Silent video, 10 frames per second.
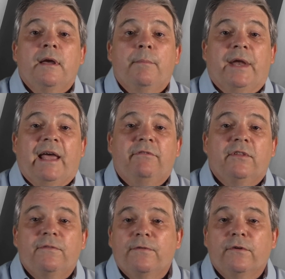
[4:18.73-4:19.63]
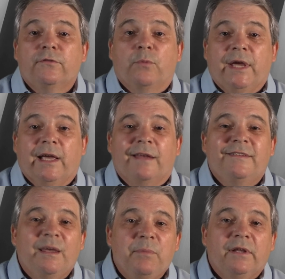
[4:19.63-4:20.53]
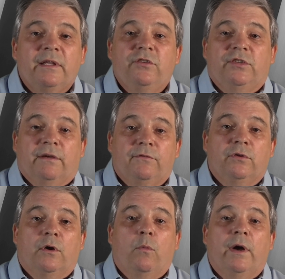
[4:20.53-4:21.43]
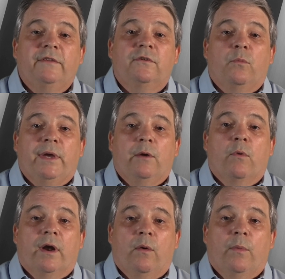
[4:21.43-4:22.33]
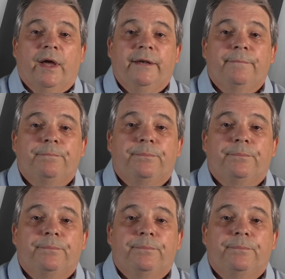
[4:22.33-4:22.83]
but after the first week, I typically shift to a once-a-week one-on-one.